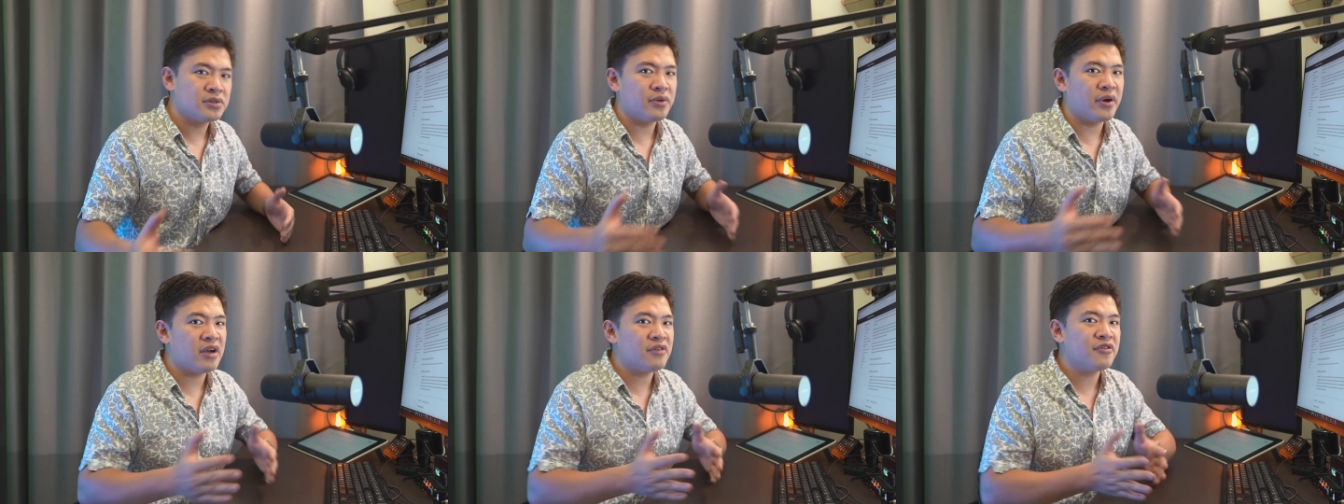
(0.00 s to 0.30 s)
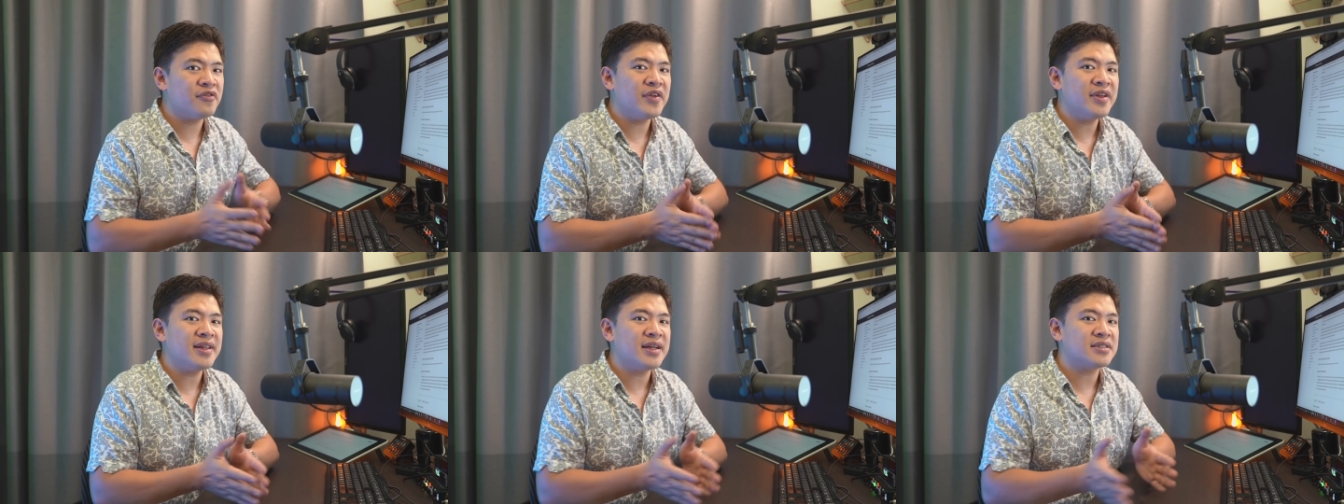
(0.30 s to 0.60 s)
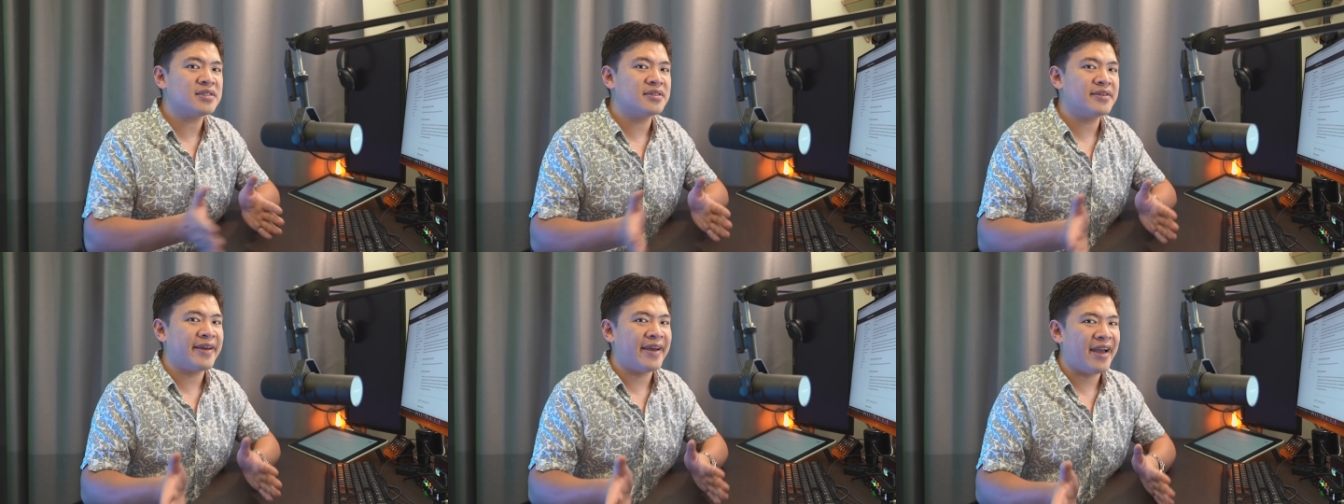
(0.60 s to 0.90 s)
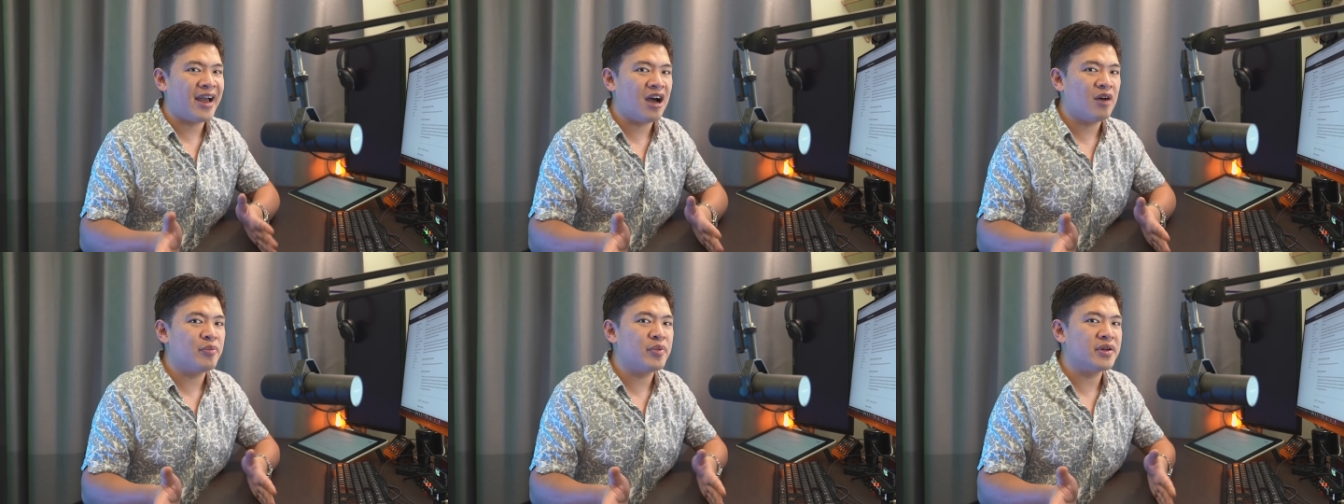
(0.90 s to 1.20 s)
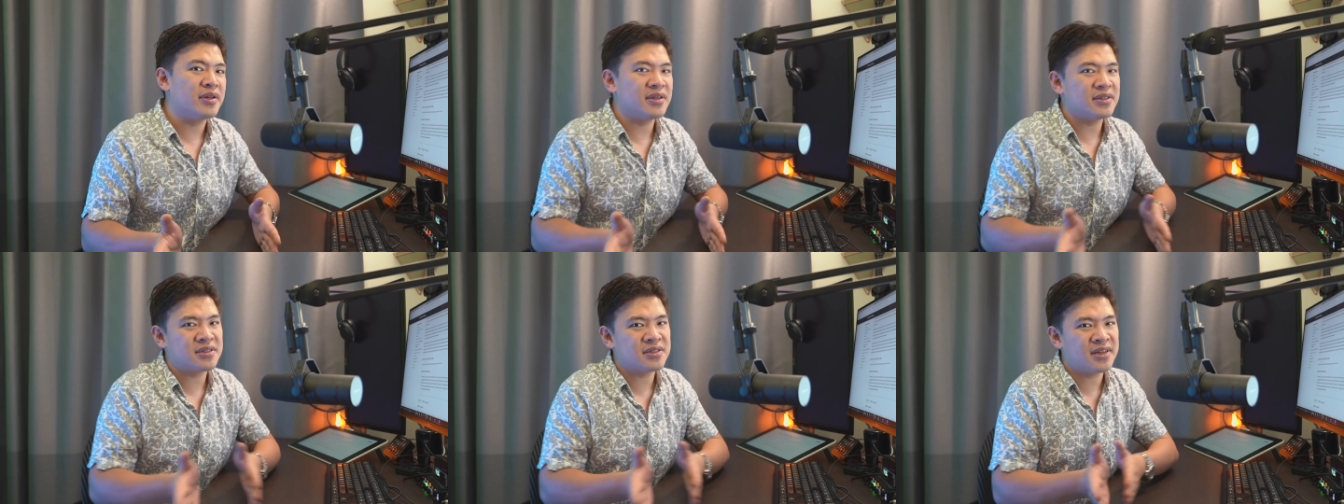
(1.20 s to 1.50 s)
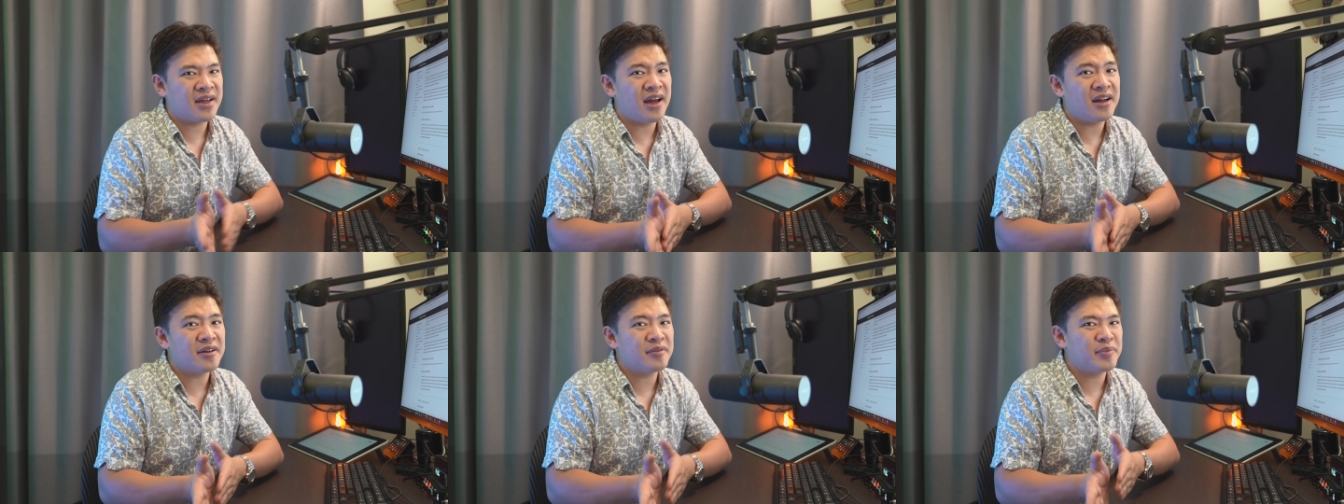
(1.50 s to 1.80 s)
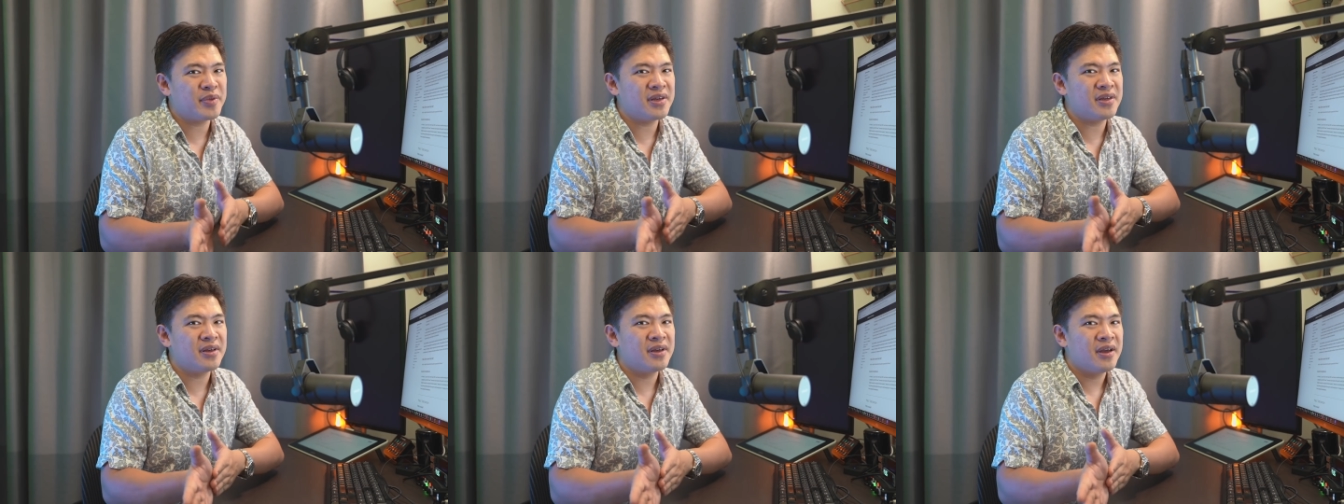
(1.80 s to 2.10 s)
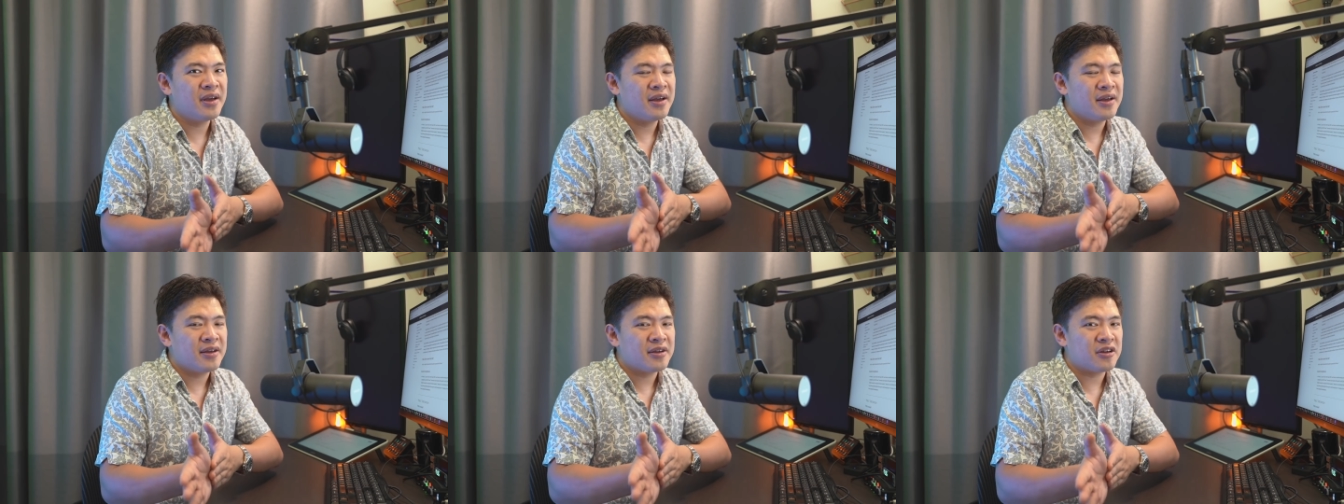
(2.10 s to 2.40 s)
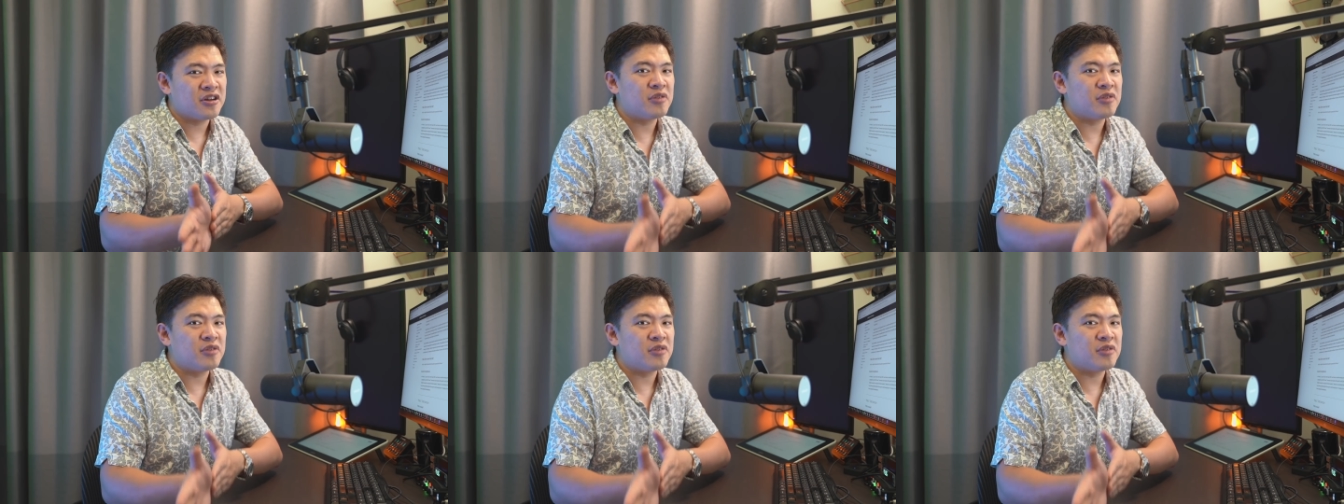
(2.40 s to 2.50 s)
So everything that's going to happen is kind of be